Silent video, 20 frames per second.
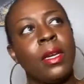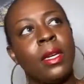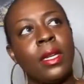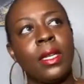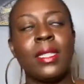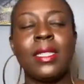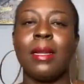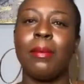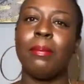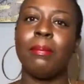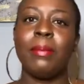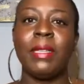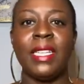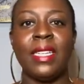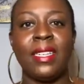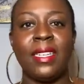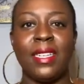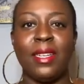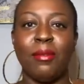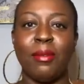except
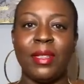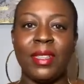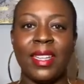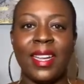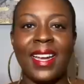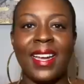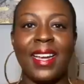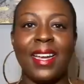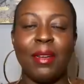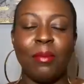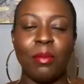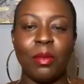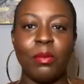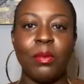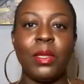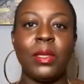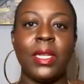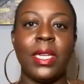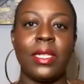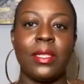Lindy with the hat, but
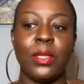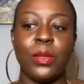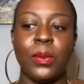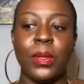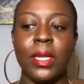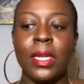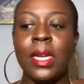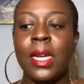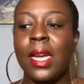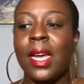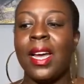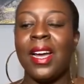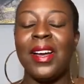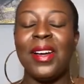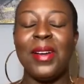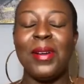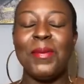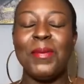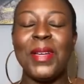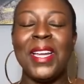we'll get to it.
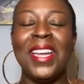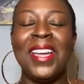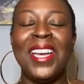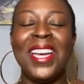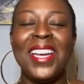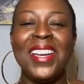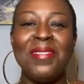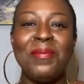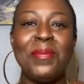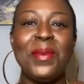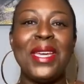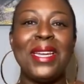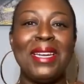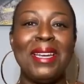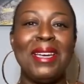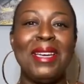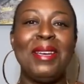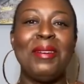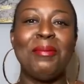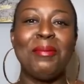
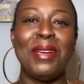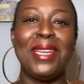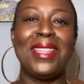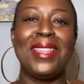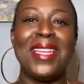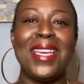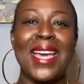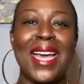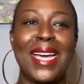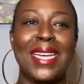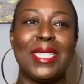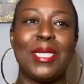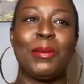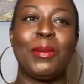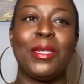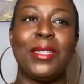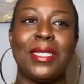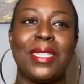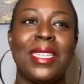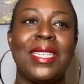meeting with the
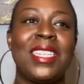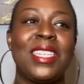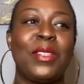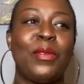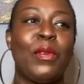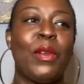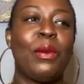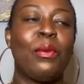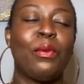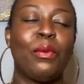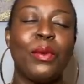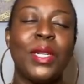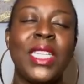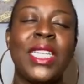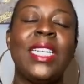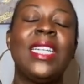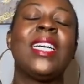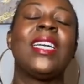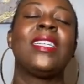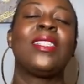experts. It just felt
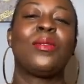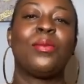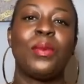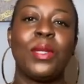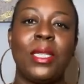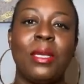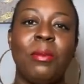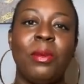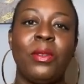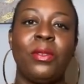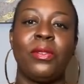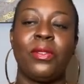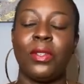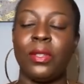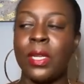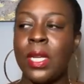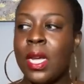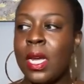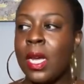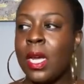really nice, really
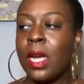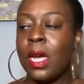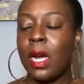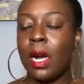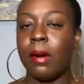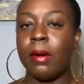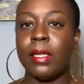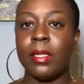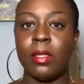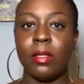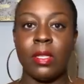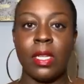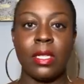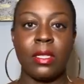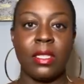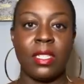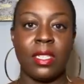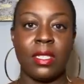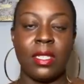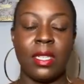beautiful. All right, so
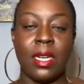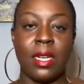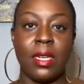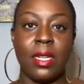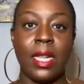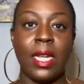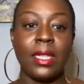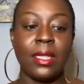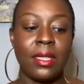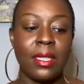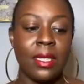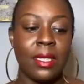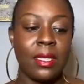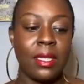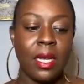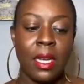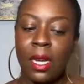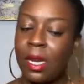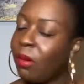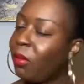that's Justin and Alexis.
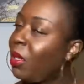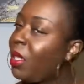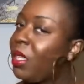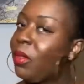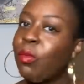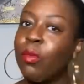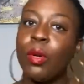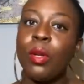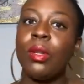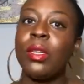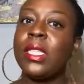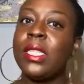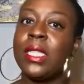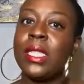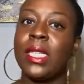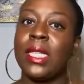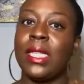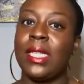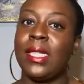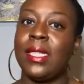We can roll
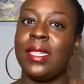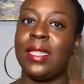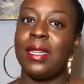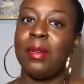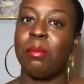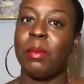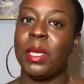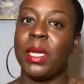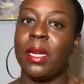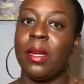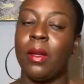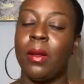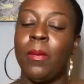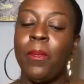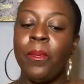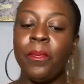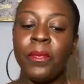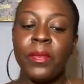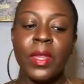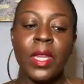into Lindy and Miguel.
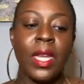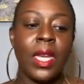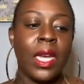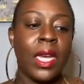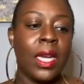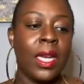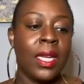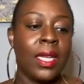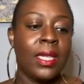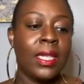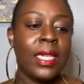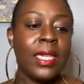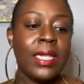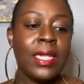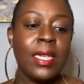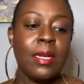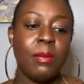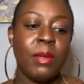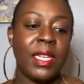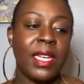Lindy
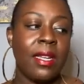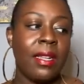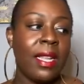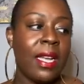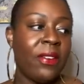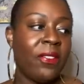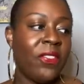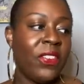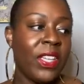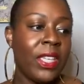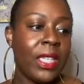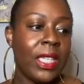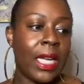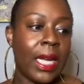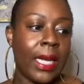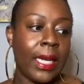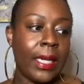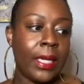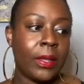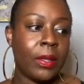and Miguel, I feel
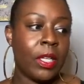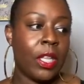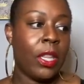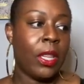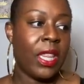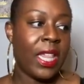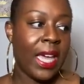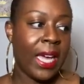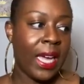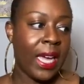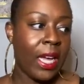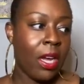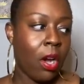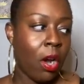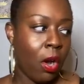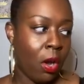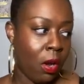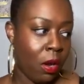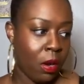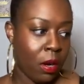like they
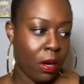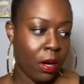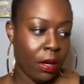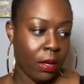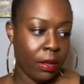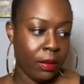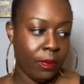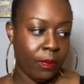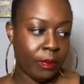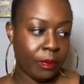are